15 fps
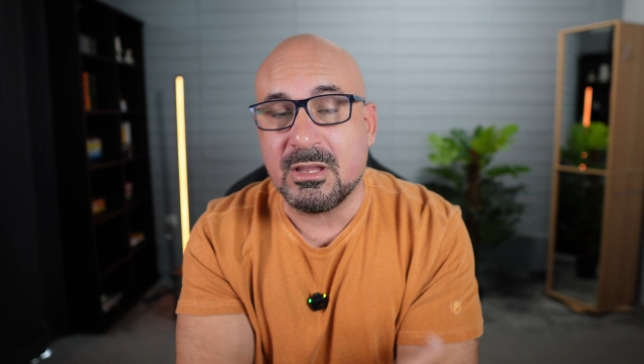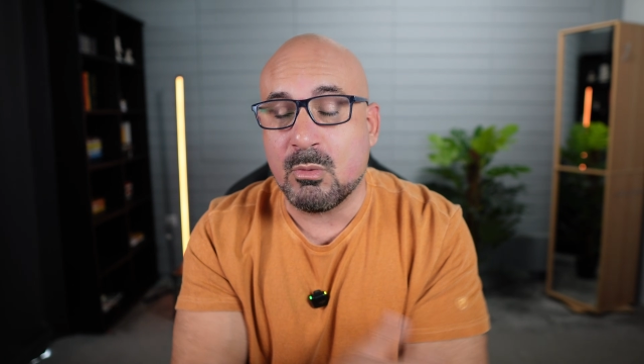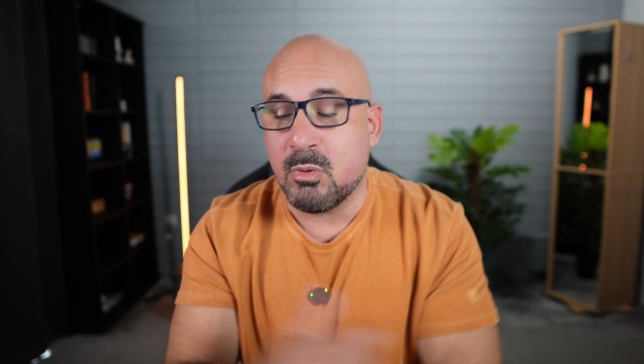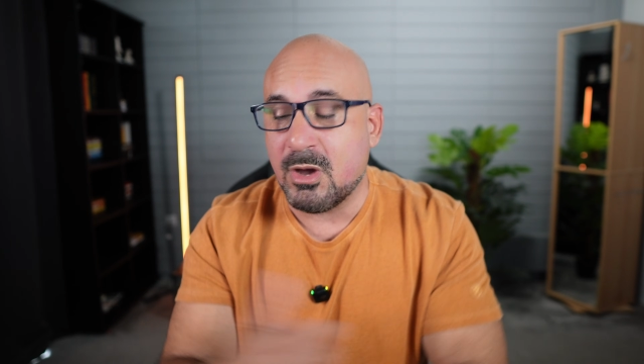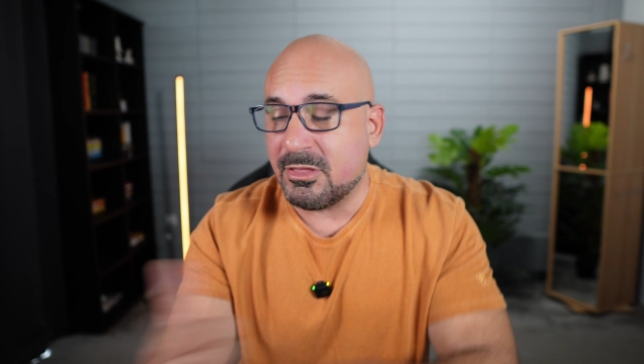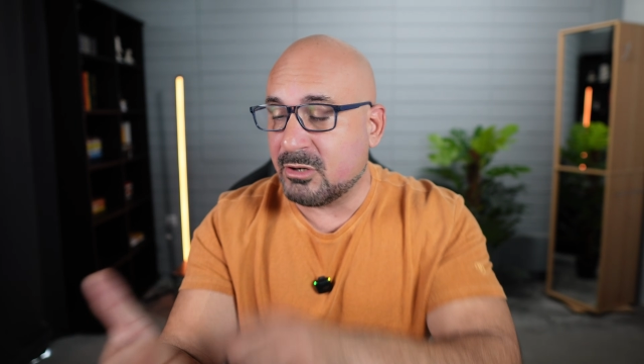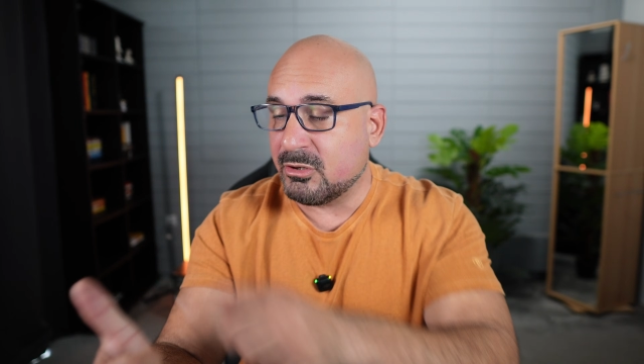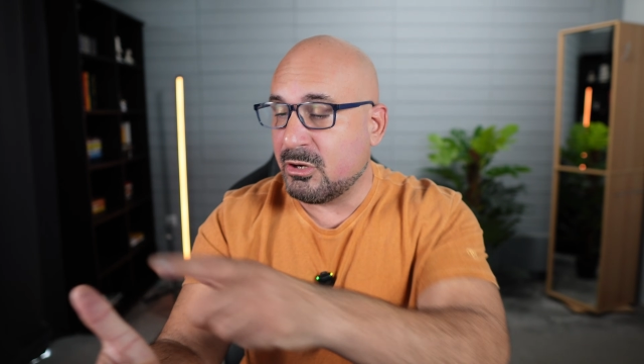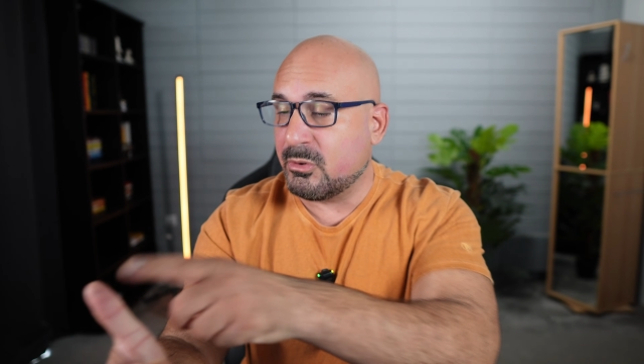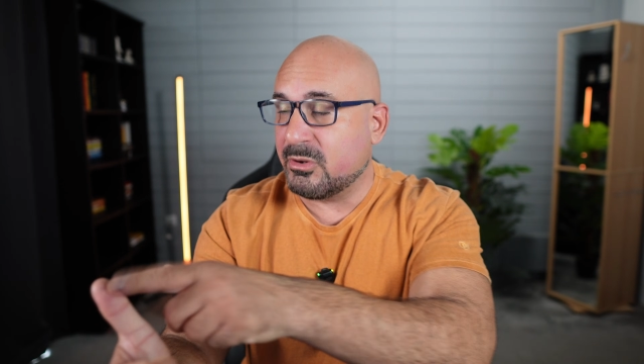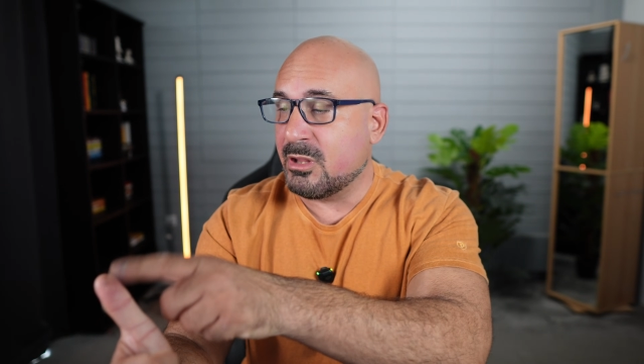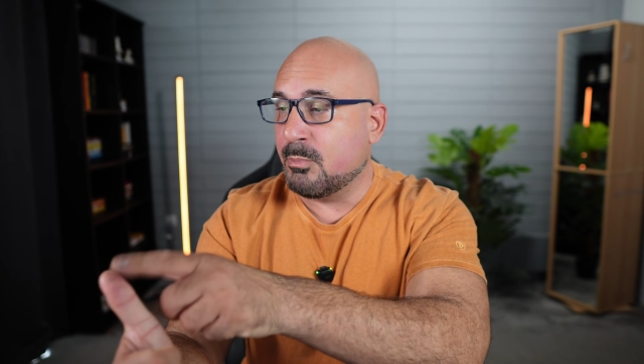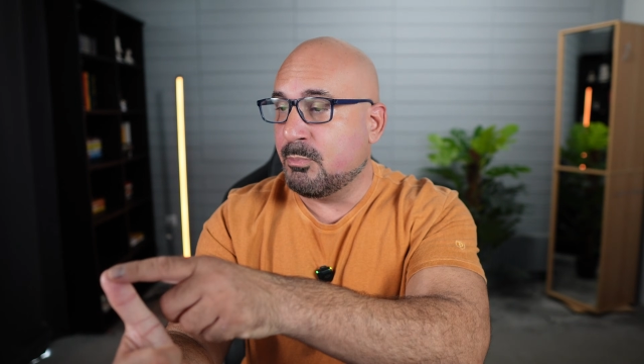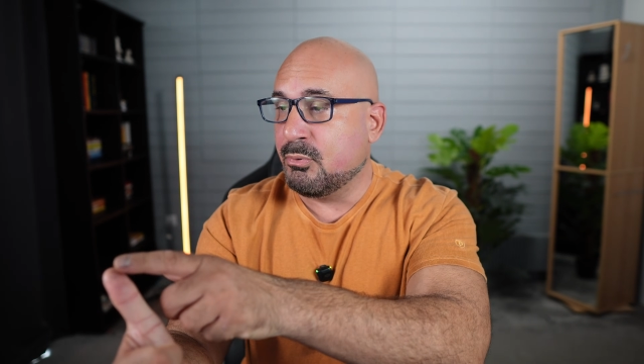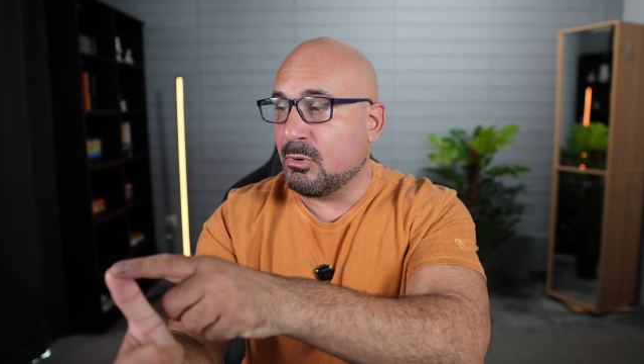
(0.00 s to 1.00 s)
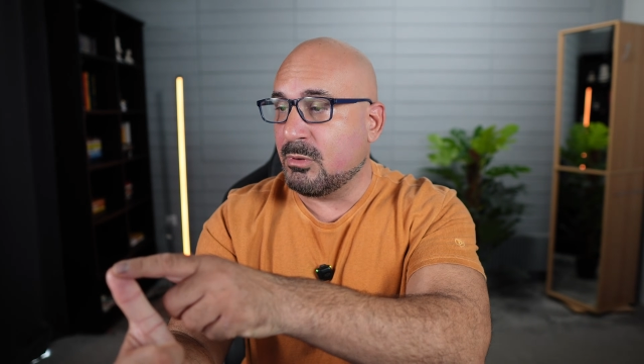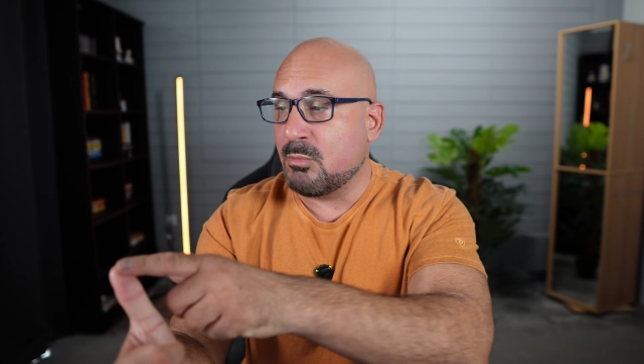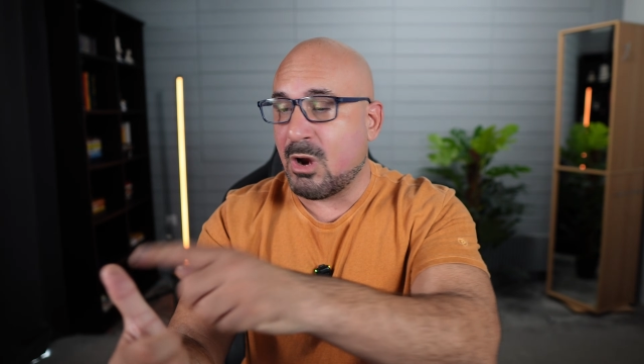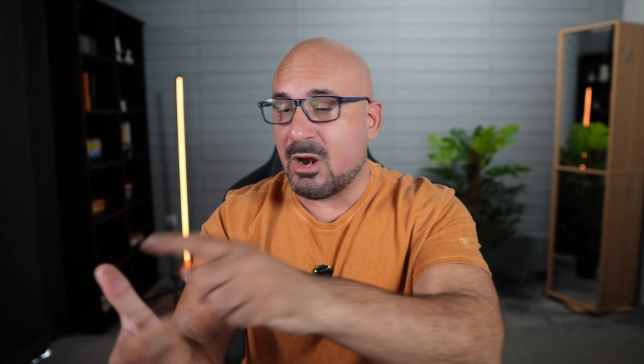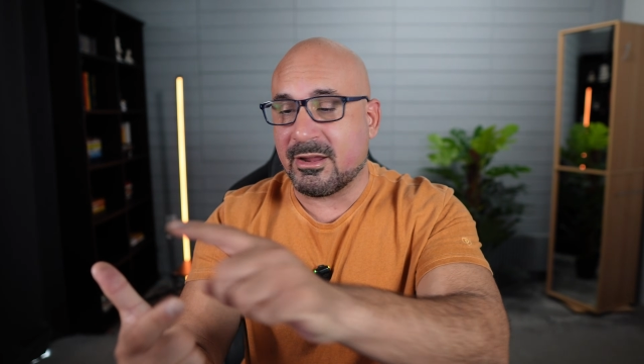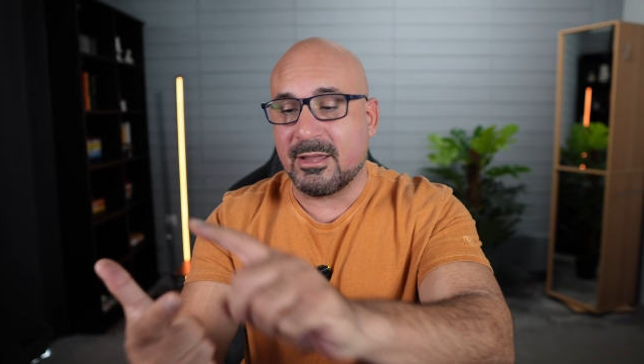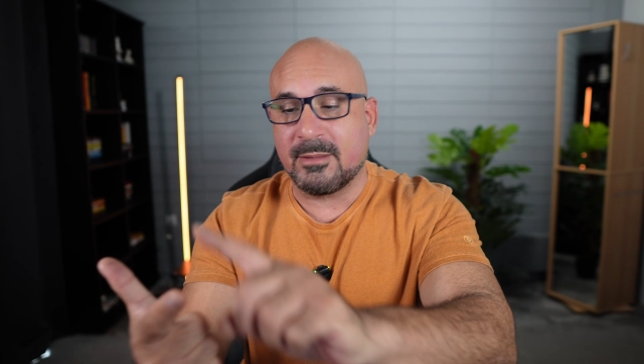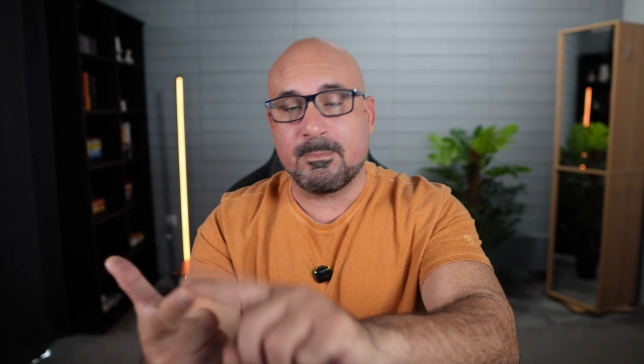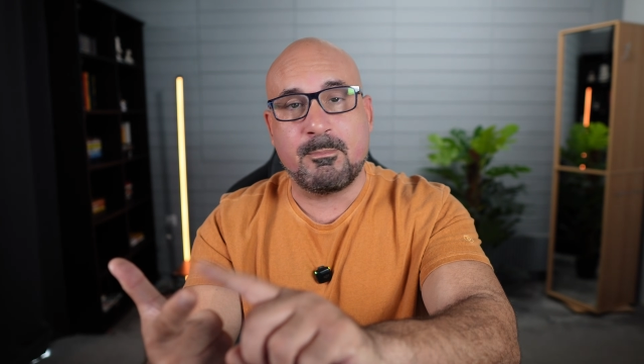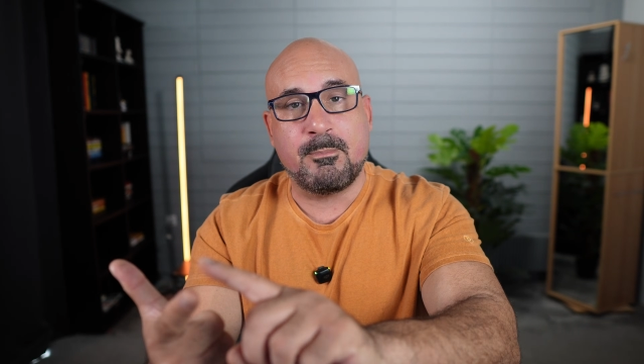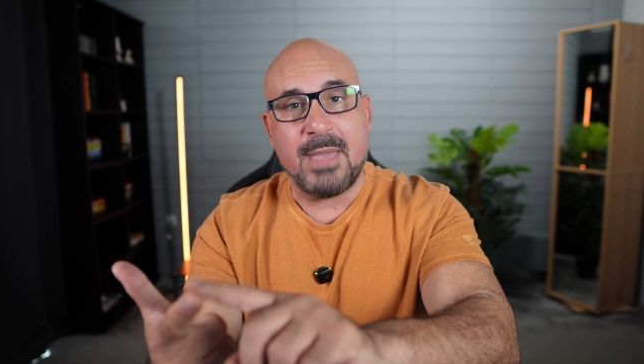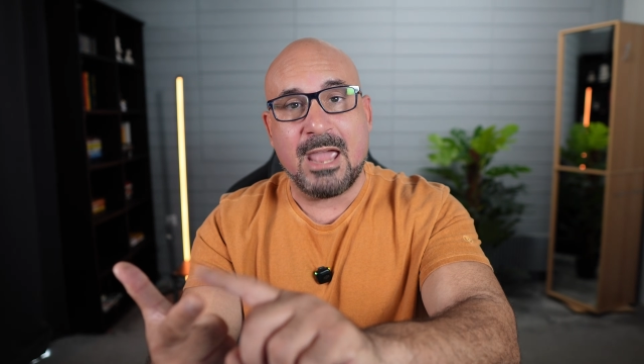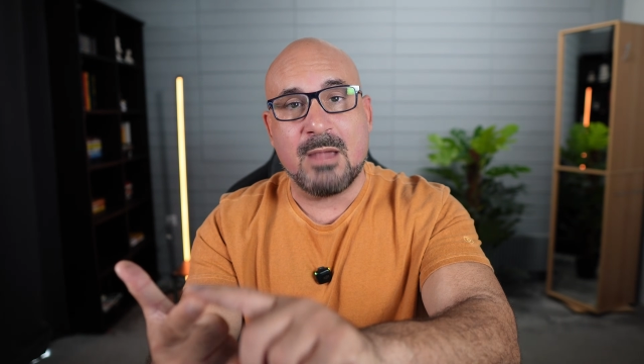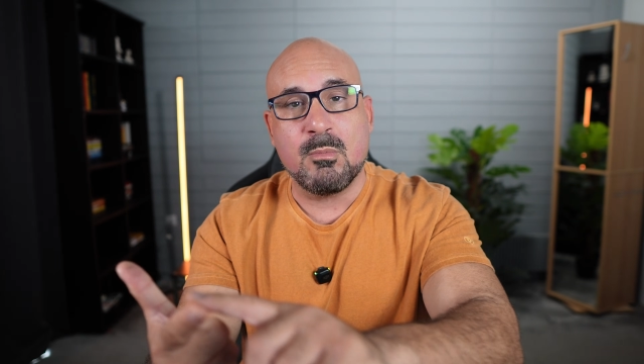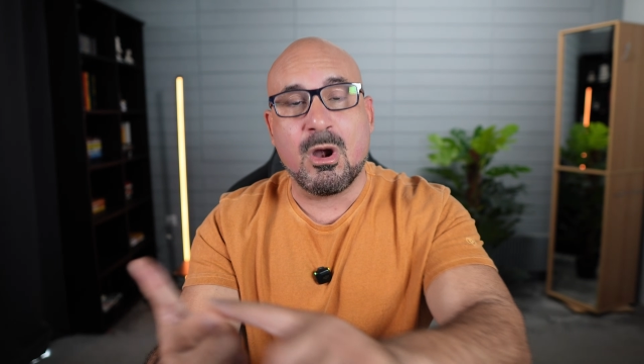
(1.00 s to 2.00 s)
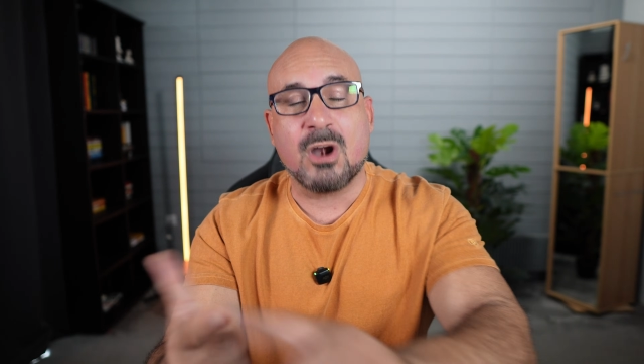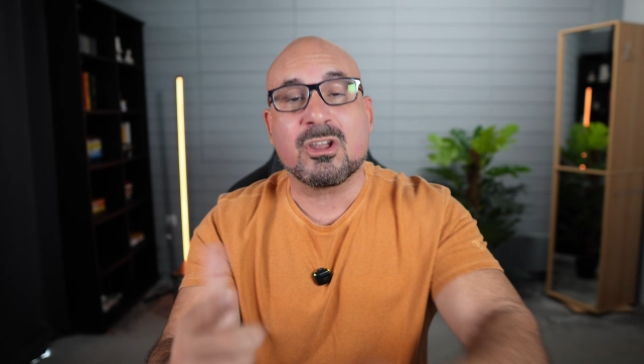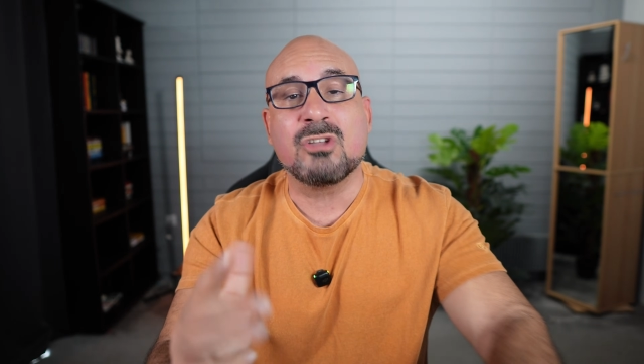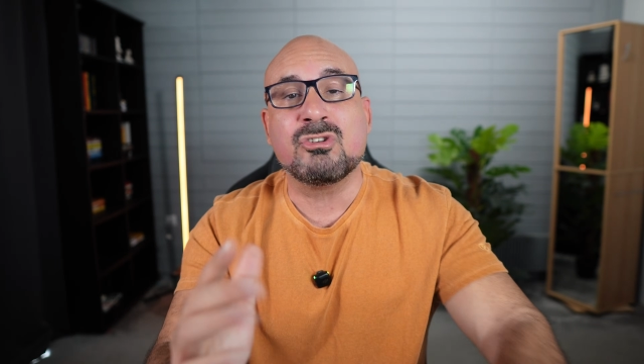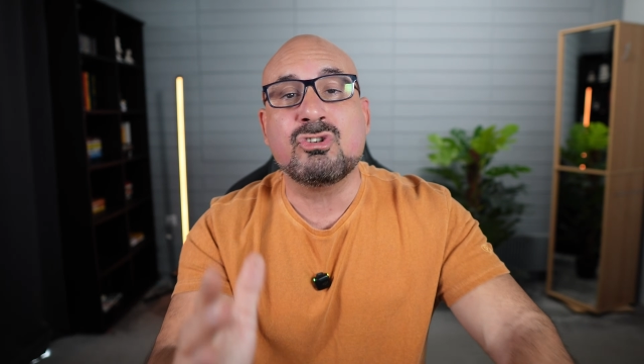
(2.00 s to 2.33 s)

Whether you're in a bull market, bear market,